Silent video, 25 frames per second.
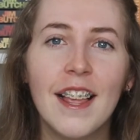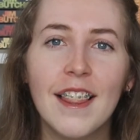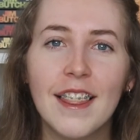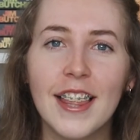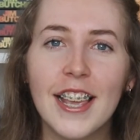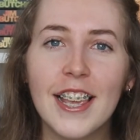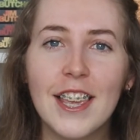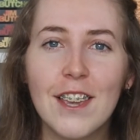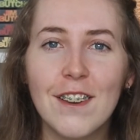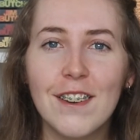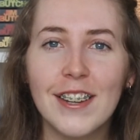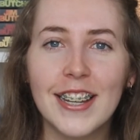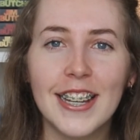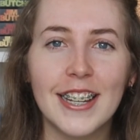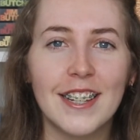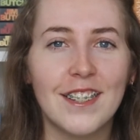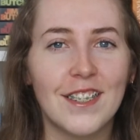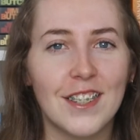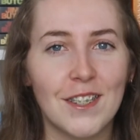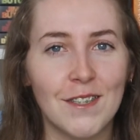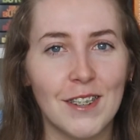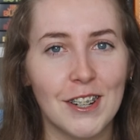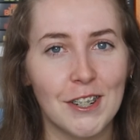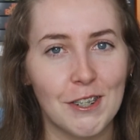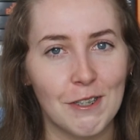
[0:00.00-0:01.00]
thank you again
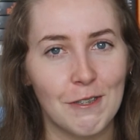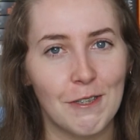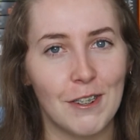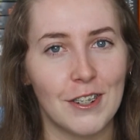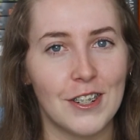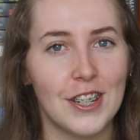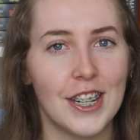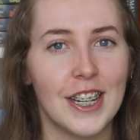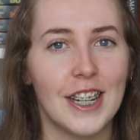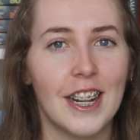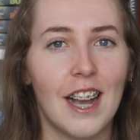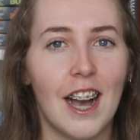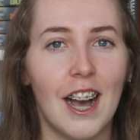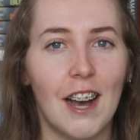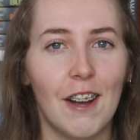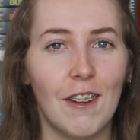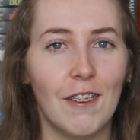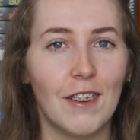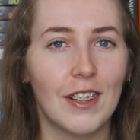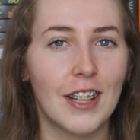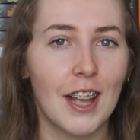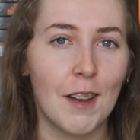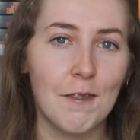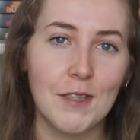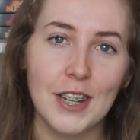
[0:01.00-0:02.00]
so much for watching.
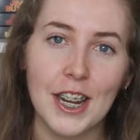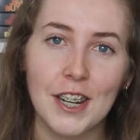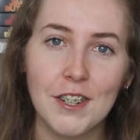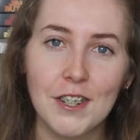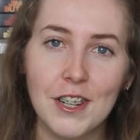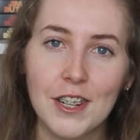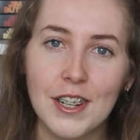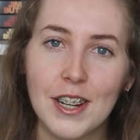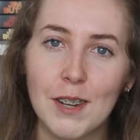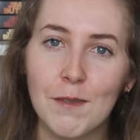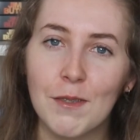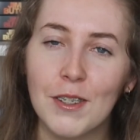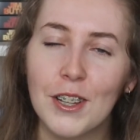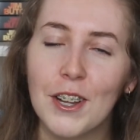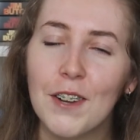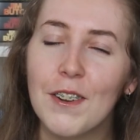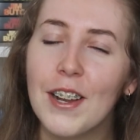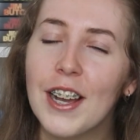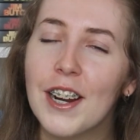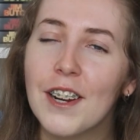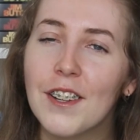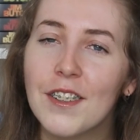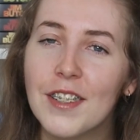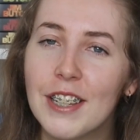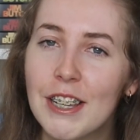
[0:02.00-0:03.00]
I'll come chat to you down below
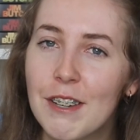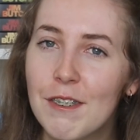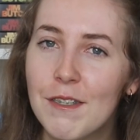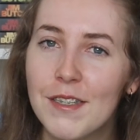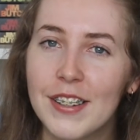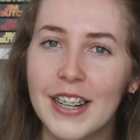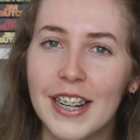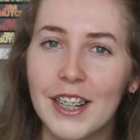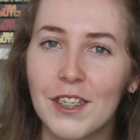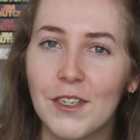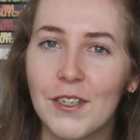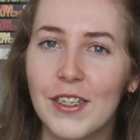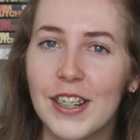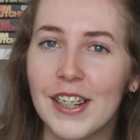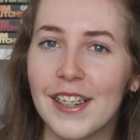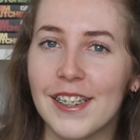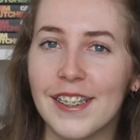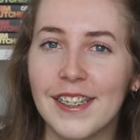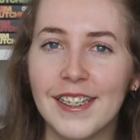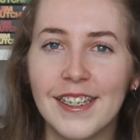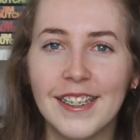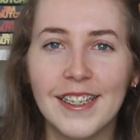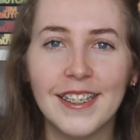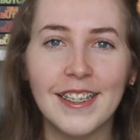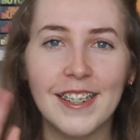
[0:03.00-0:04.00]
and I'll see you in my next video.
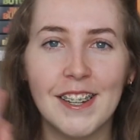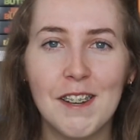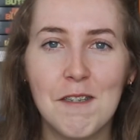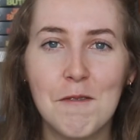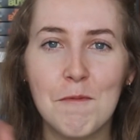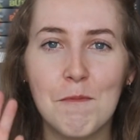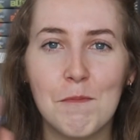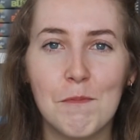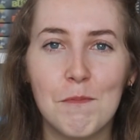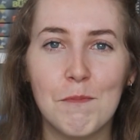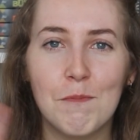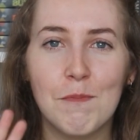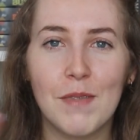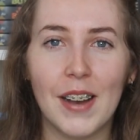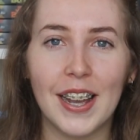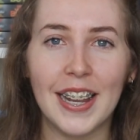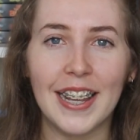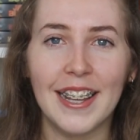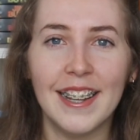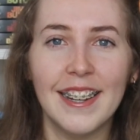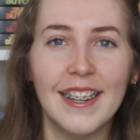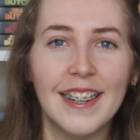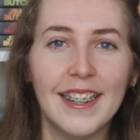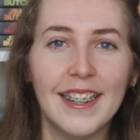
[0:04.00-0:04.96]
Bye.